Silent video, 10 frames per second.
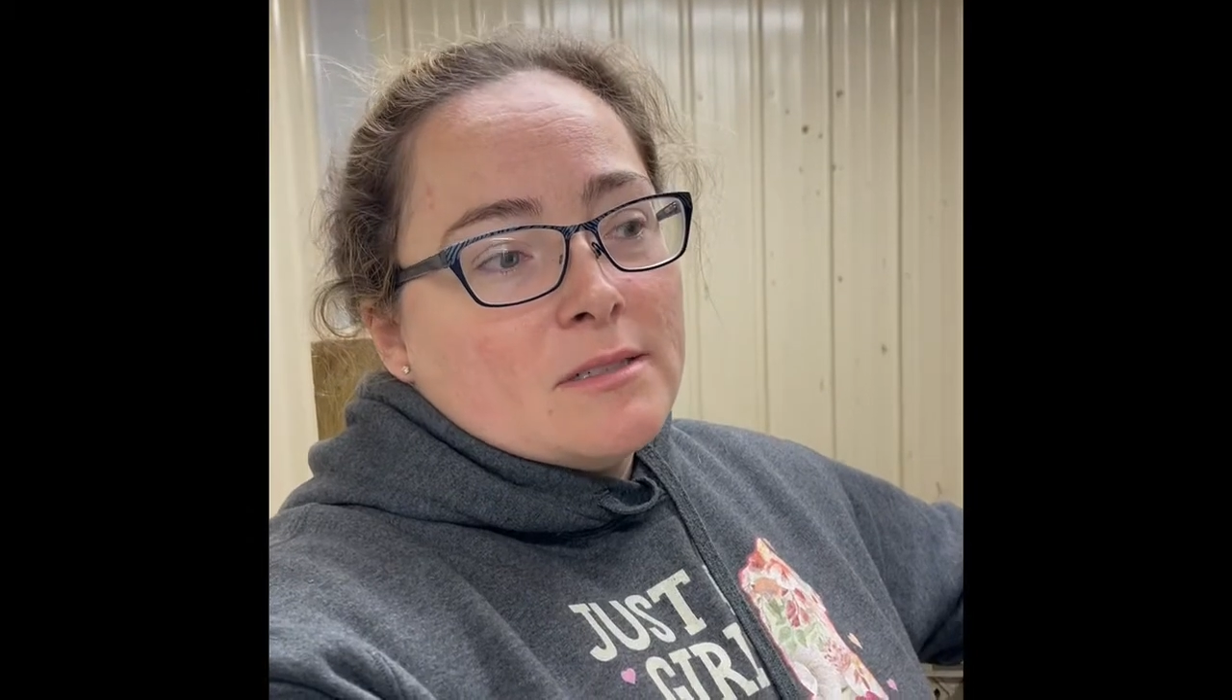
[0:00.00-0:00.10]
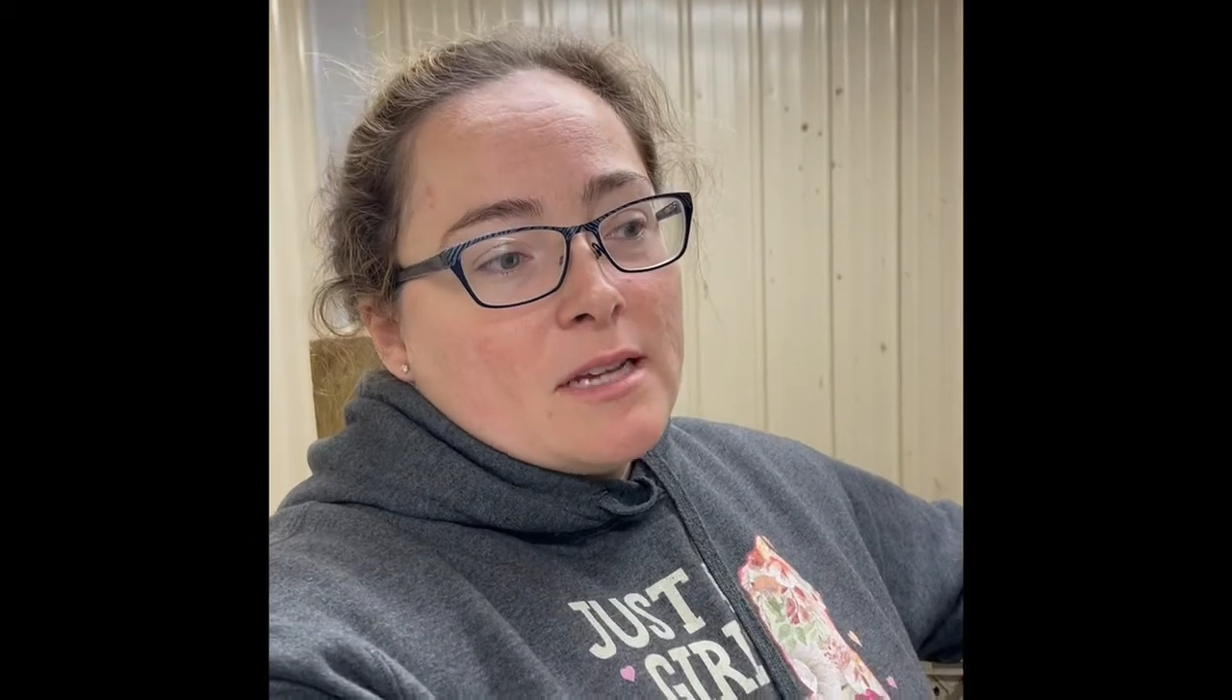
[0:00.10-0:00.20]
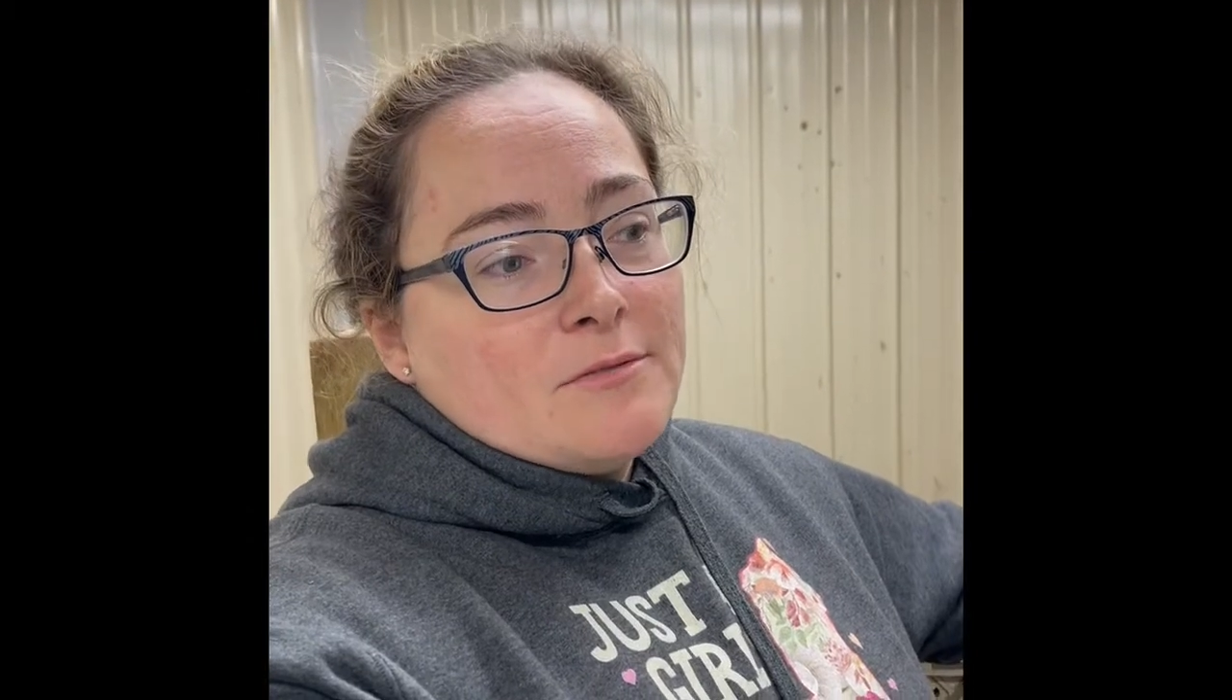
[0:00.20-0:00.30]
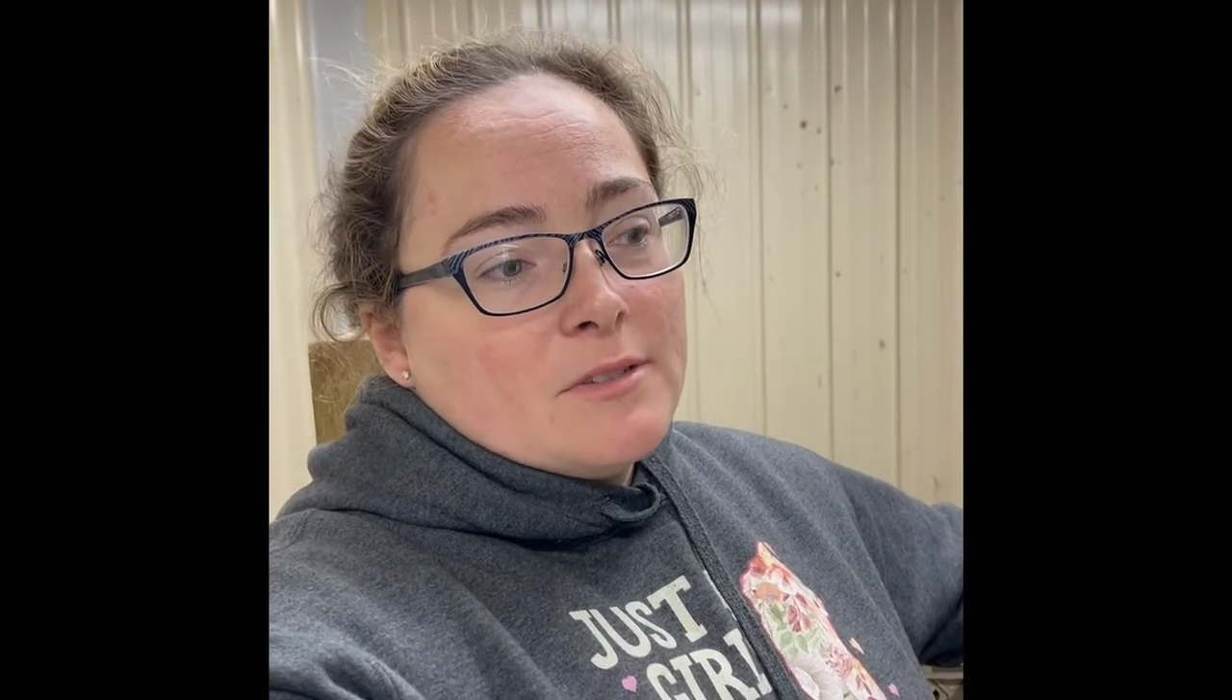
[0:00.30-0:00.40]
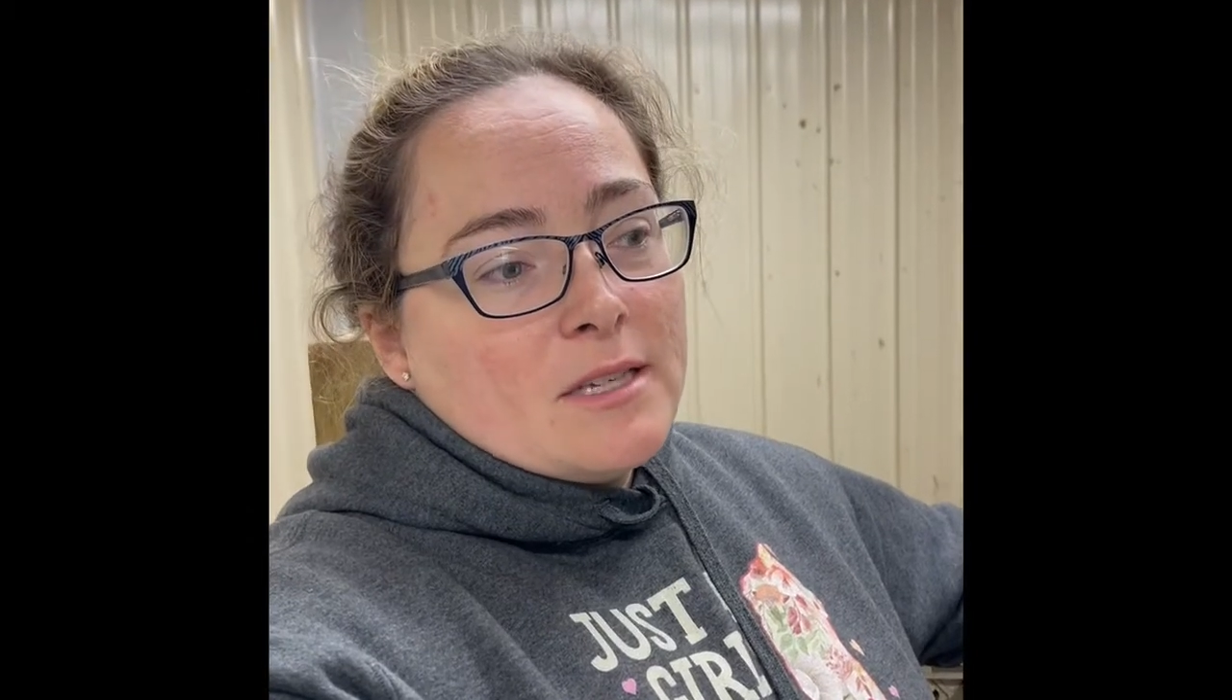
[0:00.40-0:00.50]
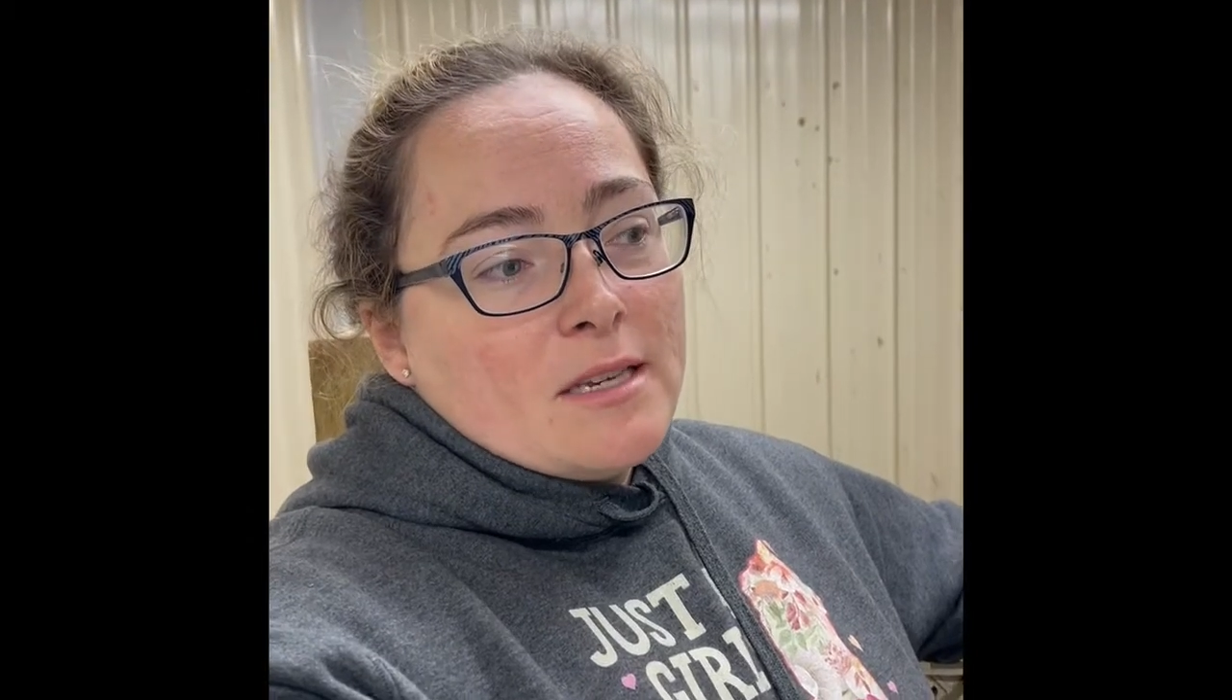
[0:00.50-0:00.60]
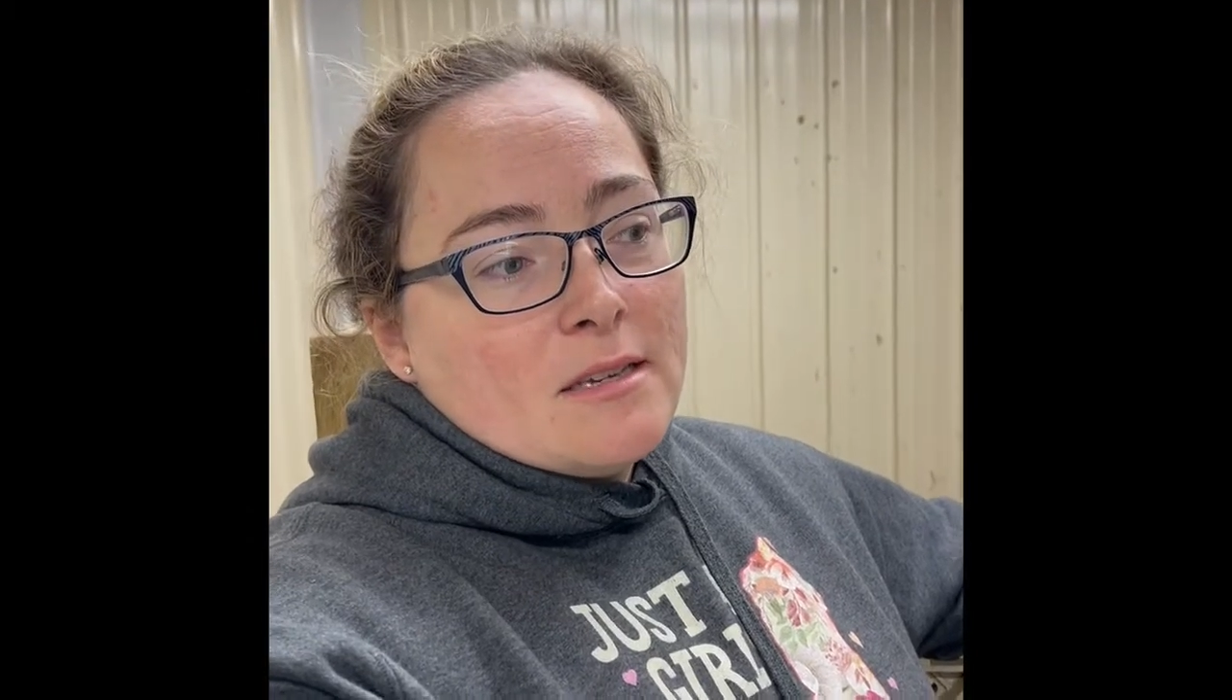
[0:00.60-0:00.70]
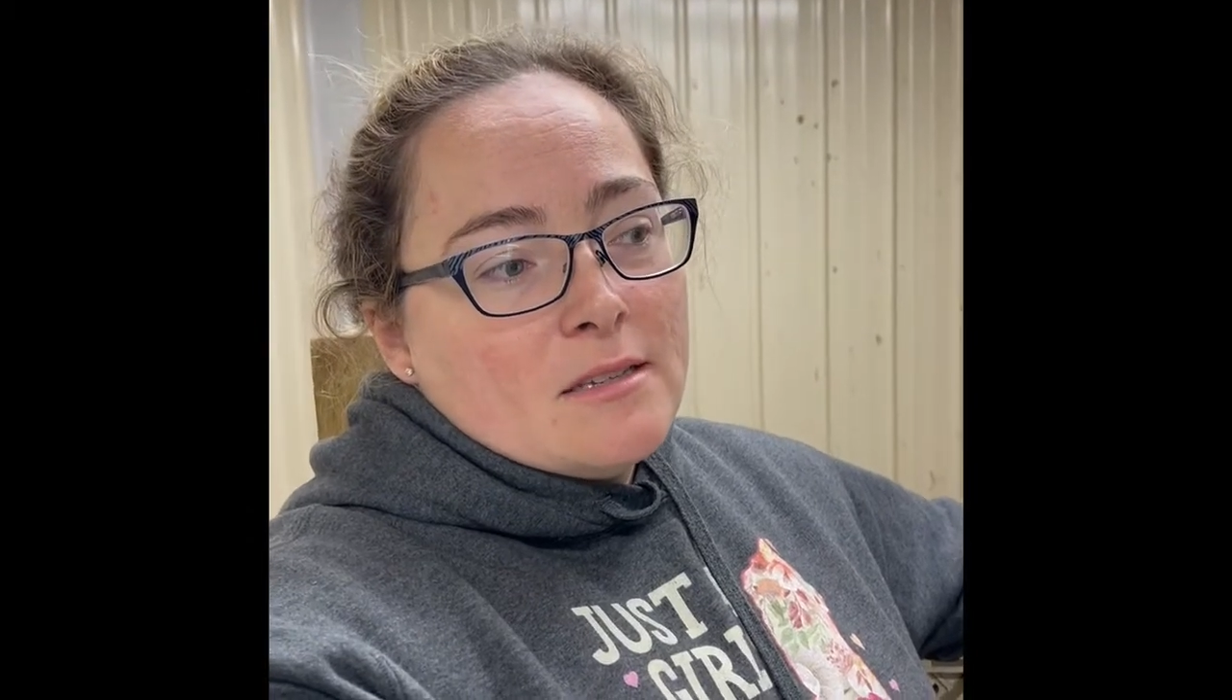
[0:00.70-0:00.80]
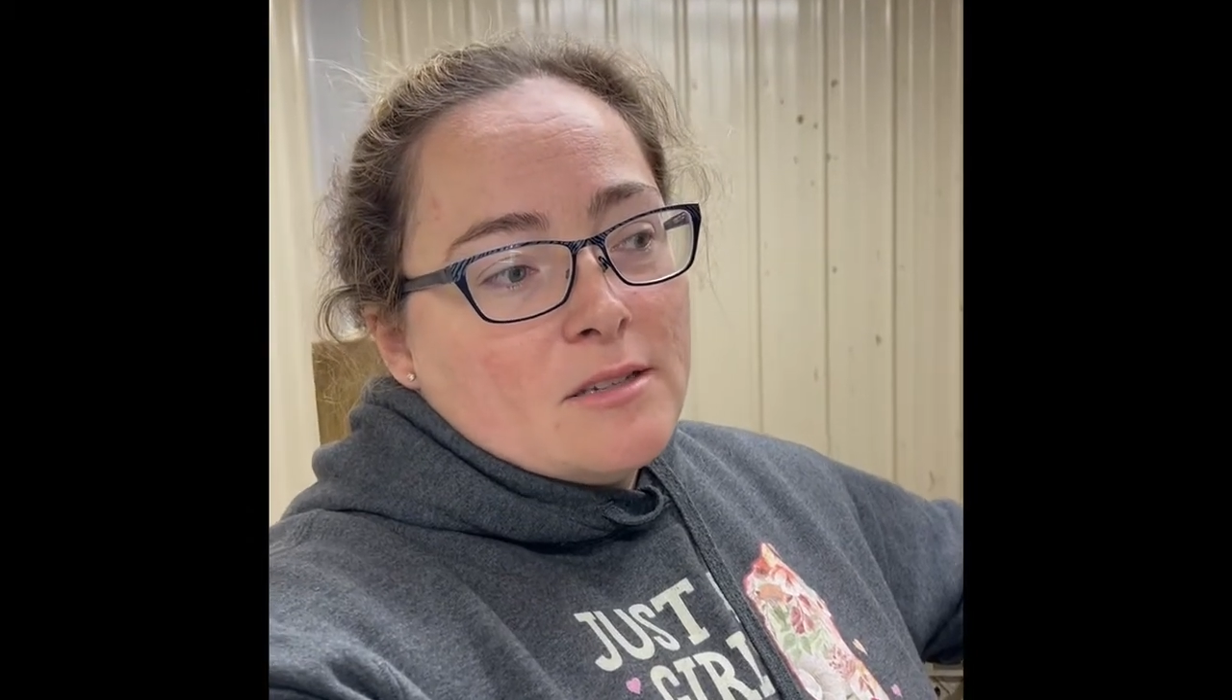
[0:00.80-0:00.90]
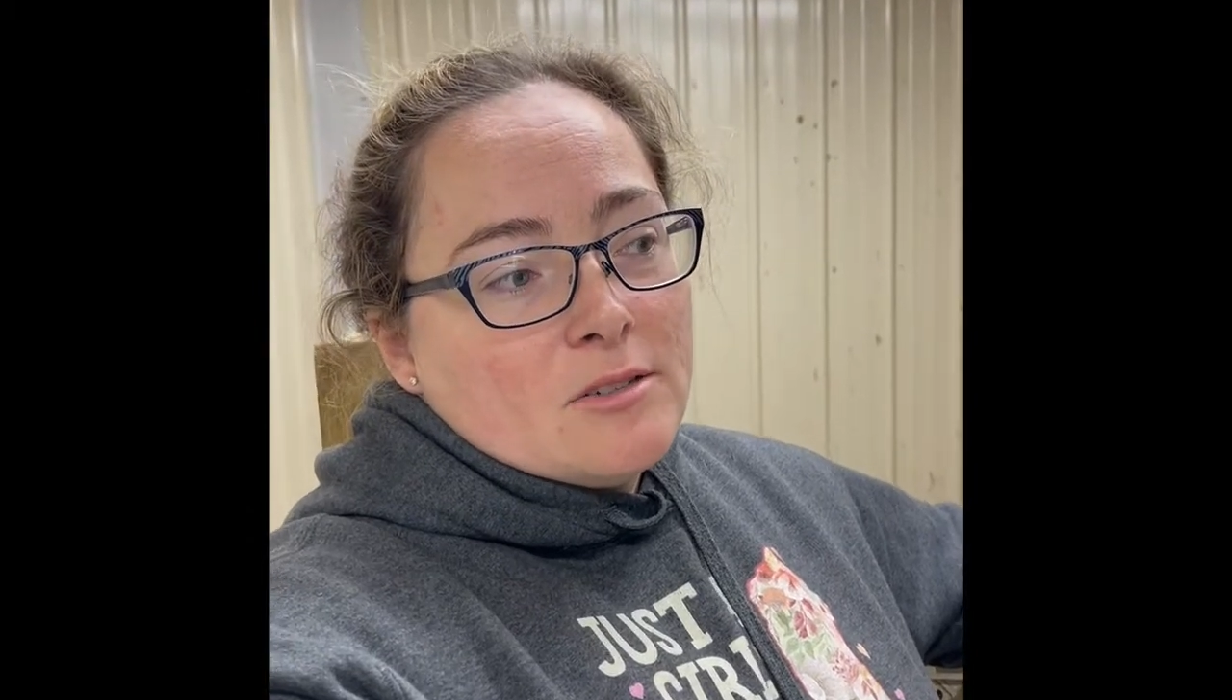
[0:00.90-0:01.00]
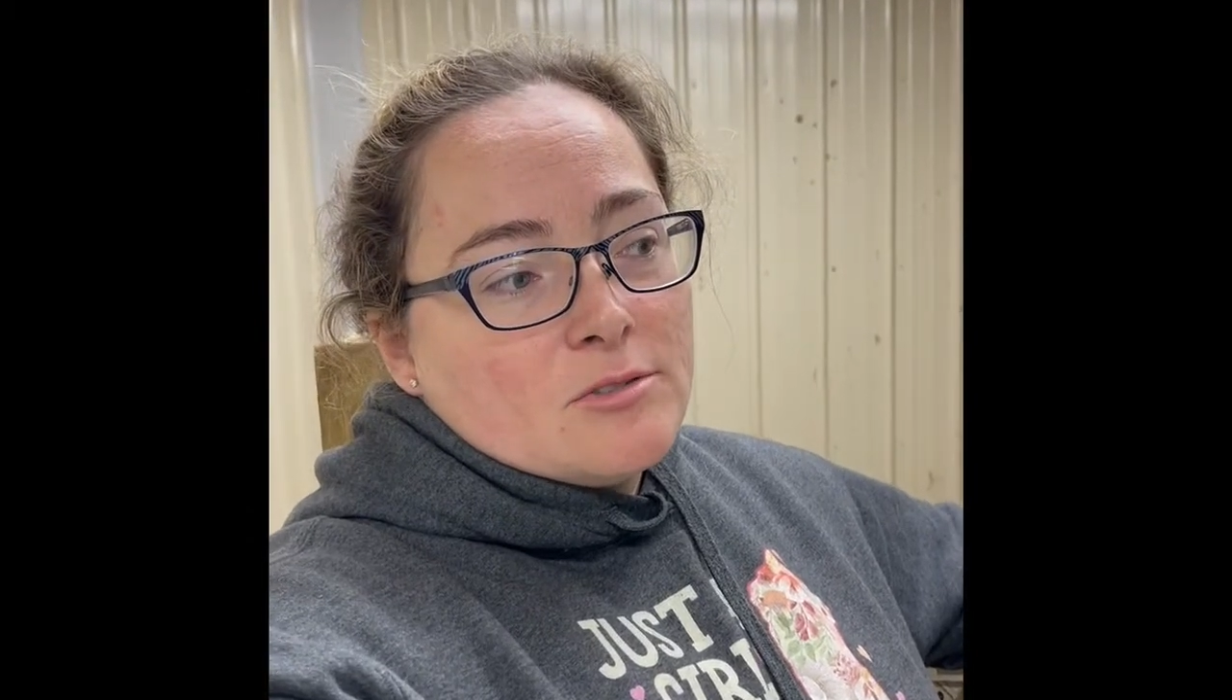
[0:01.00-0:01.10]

definitely,